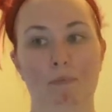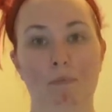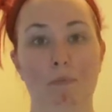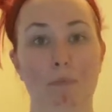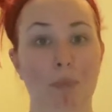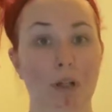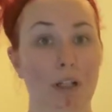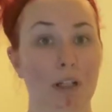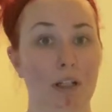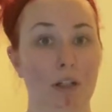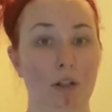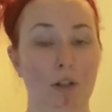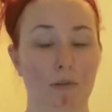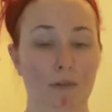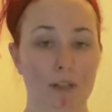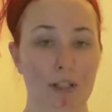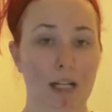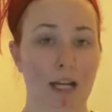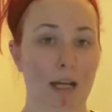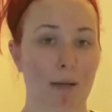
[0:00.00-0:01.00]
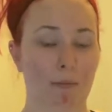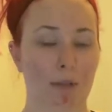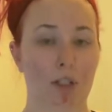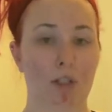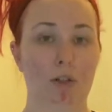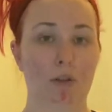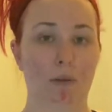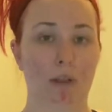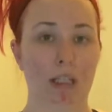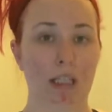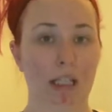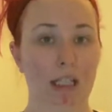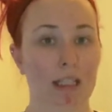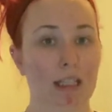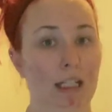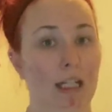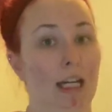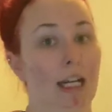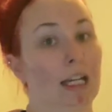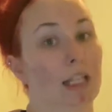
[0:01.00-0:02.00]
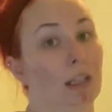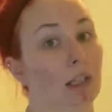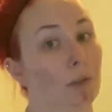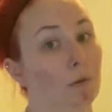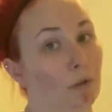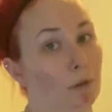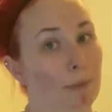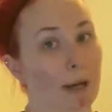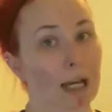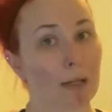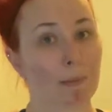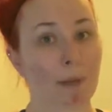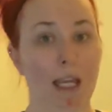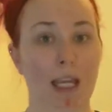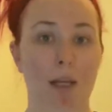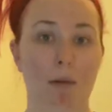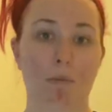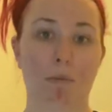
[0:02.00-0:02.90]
But over time in doing that, then I had lower back pain